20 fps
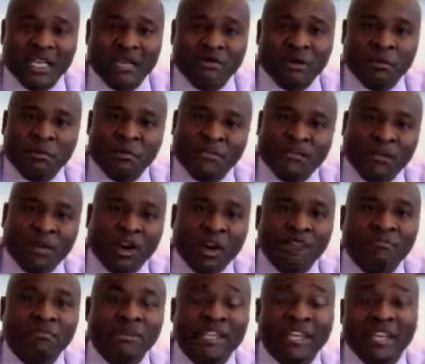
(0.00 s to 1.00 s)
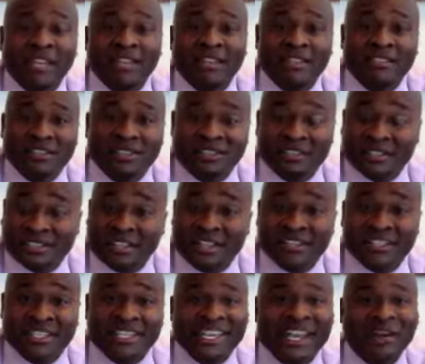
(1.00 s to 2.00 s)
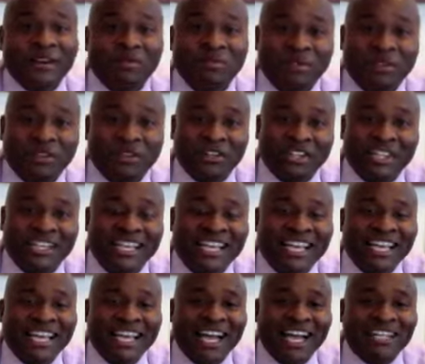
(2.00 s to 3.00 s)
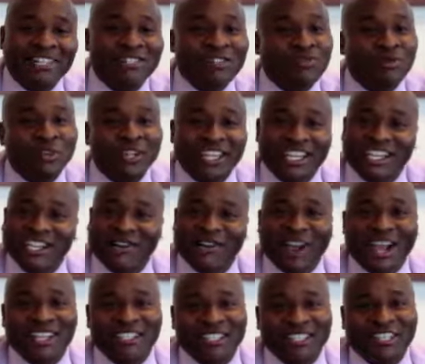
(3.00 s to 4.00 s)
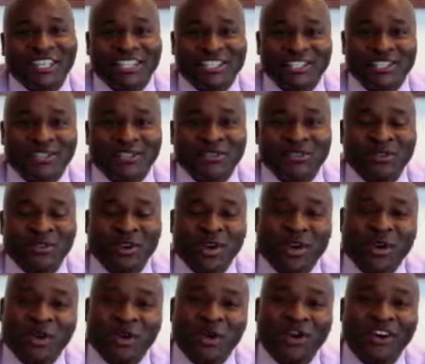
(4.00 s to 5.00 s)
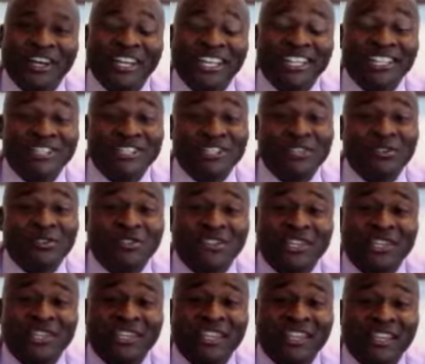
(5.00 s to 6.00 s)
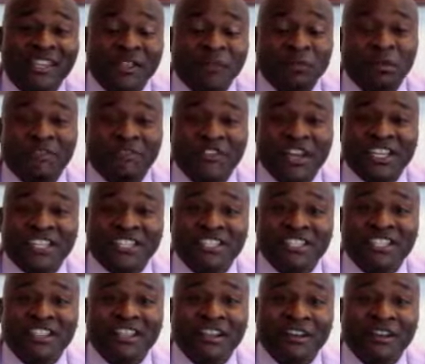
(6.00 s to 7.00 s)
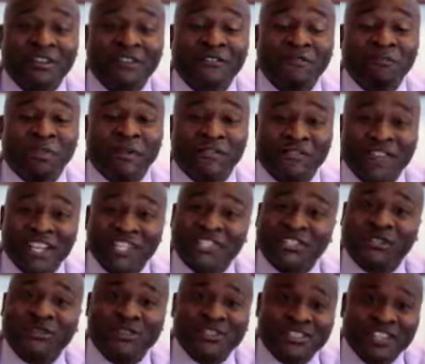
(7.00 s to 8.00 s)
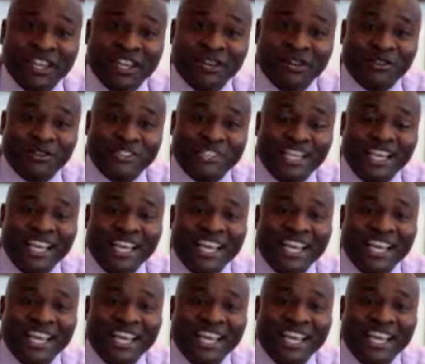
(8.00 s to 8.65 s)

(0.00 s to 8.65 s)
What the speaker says: But before I begin to discuss accountability, I do want to congratulate you on choosing the profession of professional sales